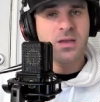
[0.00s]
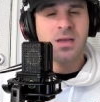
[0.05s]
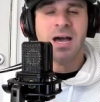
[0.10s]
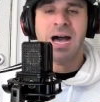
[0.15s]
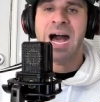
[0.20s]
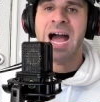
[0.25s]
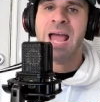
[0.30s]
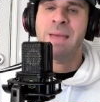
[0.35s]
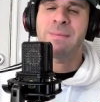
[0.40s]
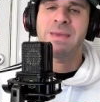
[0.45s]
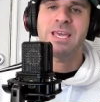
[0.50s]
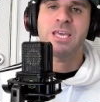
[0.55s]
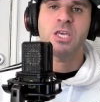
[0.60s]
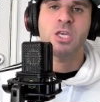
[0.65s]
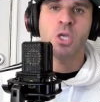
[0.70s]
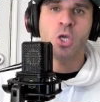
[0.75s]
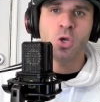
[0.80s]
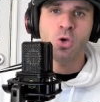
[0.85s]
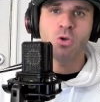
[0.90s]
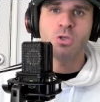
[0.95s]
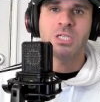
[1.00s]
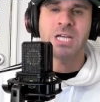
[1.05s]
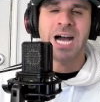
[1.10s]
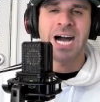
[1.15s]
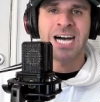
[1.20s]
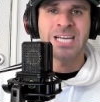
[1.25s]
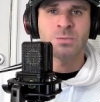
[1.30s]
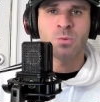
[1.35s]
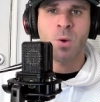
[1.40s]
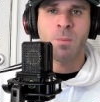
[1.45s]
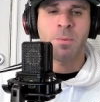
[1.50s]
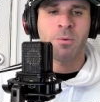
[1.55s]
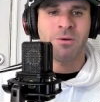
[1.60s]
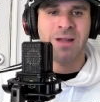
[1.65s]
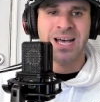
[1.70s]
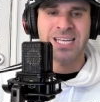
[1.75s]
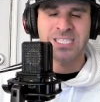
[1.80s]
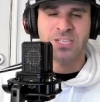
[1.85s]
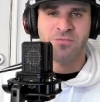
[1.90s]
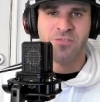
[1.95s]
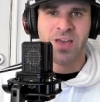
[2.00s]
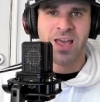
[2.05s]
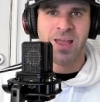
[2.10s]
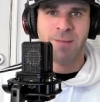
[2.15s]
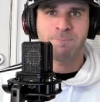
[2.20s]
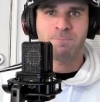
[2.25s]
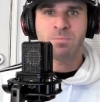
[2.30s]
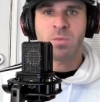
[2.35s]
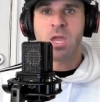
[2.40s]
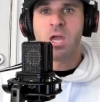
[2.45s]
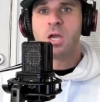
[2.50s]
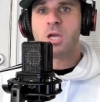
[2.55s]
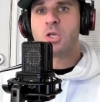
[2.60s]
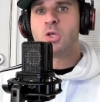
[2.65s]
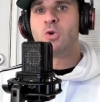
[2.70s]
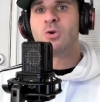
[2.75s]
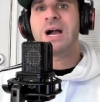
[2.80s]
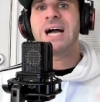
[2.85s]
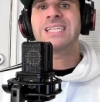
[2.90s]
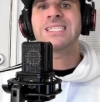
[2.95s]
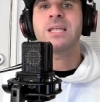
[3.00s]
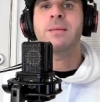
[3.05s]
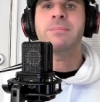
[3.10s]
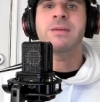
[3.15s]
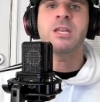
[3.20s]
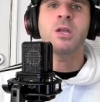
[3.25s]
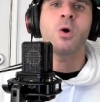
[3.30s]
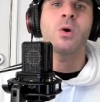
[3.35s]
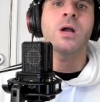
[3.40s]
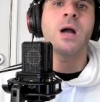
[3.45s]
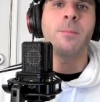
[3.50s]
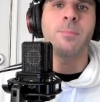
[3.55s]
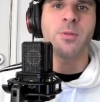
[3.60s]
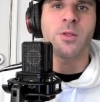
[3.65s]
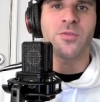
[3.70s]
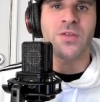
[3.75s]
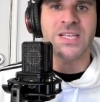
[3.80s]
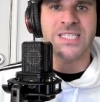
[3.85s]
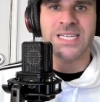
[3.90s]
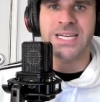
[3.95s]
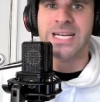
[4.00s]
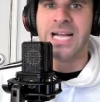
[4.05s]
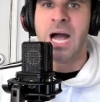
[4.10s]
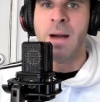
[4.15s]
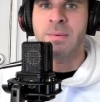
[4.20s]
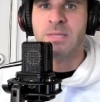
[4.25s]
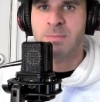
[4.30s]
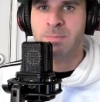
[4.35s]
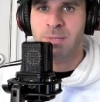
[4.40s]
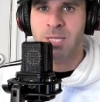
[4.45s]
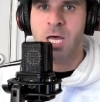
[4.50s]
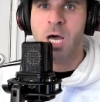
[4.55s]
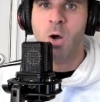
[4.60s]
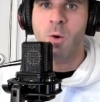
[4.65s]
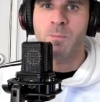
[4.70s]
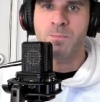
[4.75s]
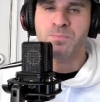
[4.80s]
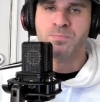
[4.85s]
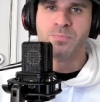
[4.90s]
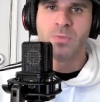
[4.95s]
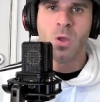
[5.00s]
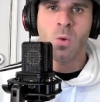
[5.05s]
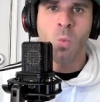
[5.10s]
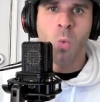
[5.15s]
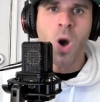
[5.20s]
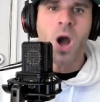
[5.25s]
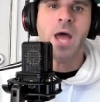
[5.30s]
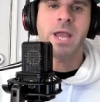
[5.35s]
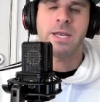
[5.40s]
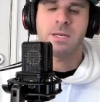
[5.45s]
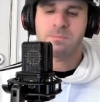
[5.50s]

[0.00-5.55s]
I am a huge Oswald Peraza fan. You guys let me know a couple of things in the comments below. One,